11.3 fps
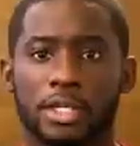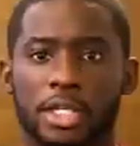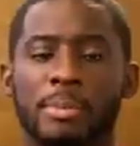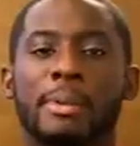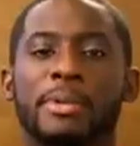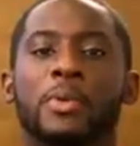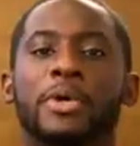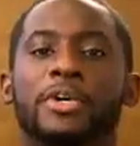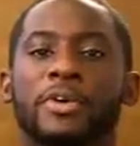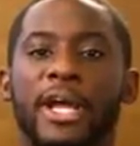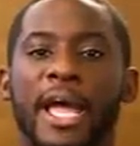You might be
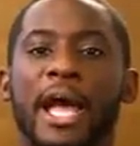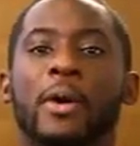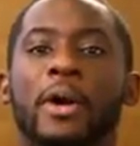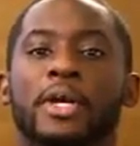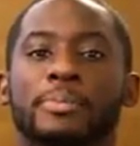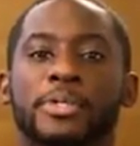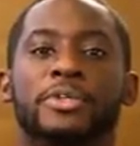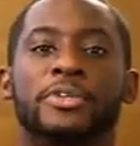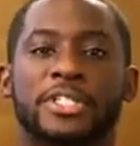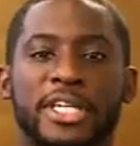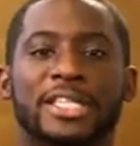wondering how our
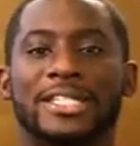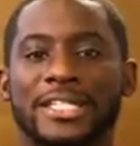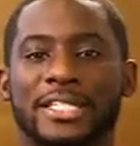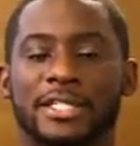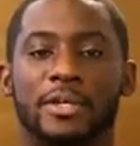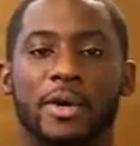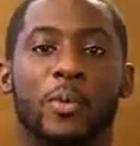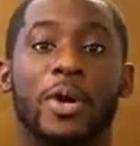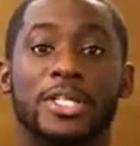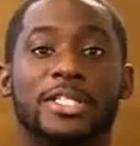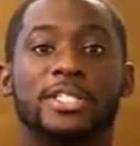computers get these
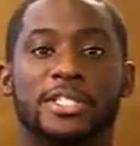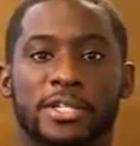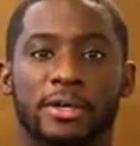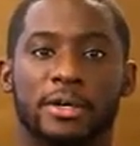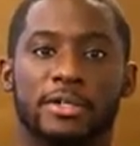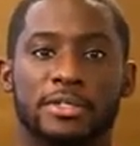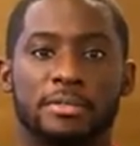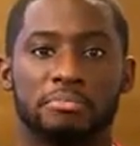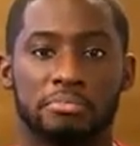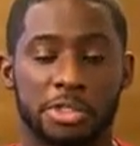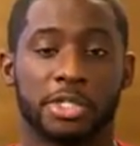ones and zeros.
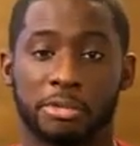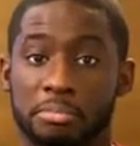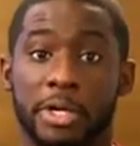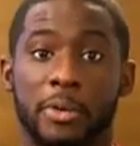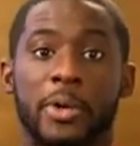It's a great